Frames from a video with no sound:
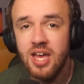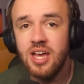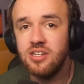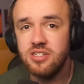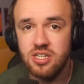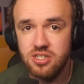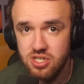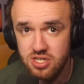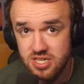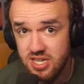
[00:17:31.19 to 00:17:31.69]

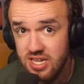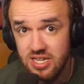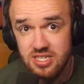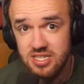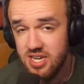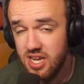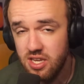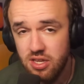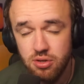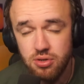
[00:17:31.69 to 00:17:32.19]
to just
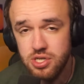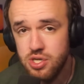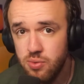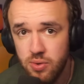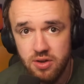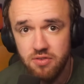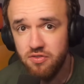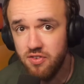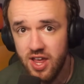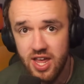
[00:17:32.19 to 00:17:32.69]
continue to
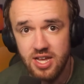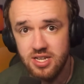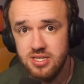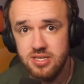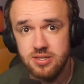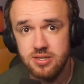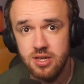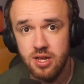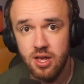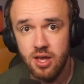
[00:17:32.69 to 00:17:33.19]
advance